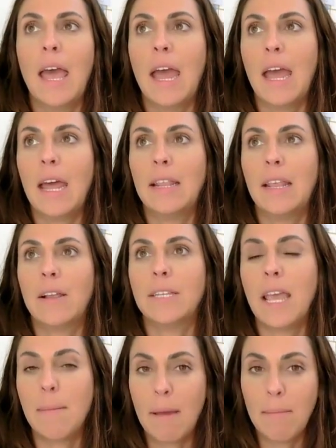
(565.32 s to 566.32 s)
And then I'll
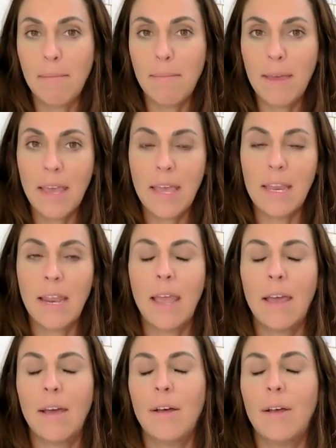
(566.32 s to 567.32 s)
take my big
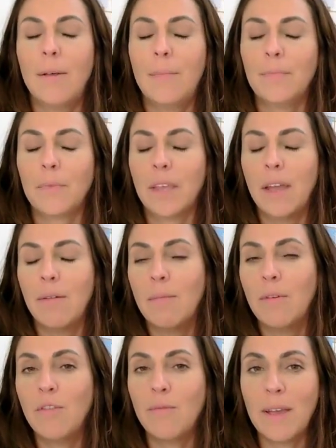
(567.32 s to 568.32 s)
inhale. I
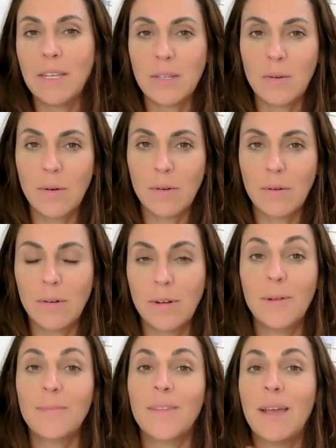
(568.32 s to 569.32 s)
remove my
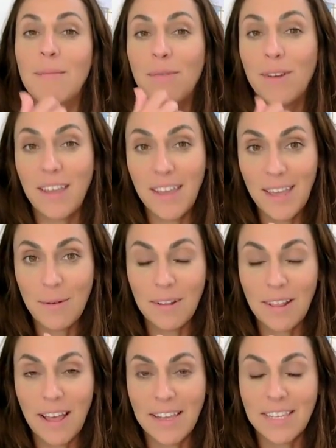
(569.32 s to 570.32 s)
snorkel. I pre
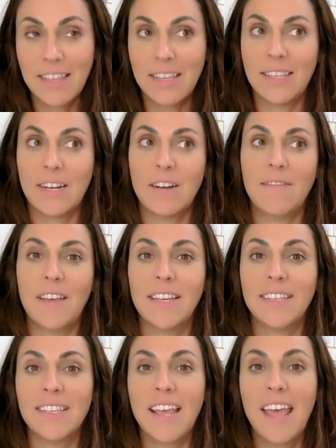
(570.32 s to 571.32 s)
equalize at the
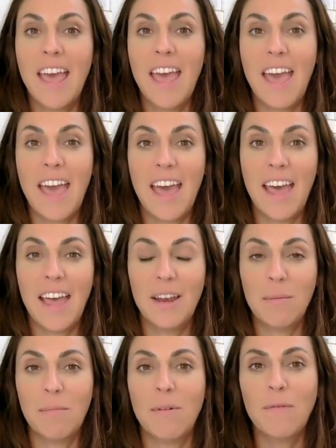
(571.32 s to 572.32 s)
surface.
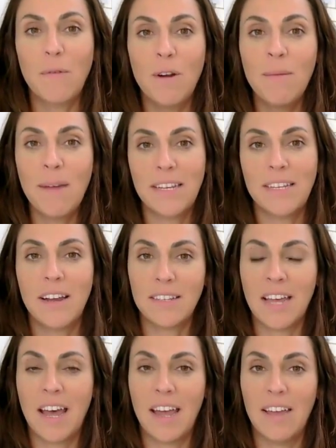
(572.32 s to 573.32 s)
And before my duck
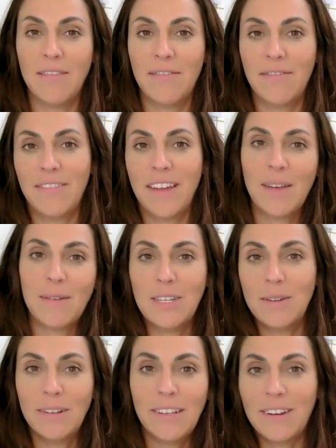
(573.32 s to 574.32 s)
dive, I would
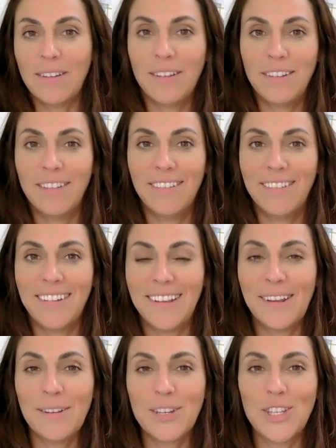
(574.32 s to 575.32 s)
do a little, a
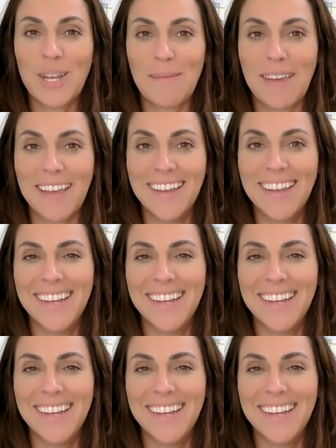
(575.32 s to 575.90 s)
little shimmy.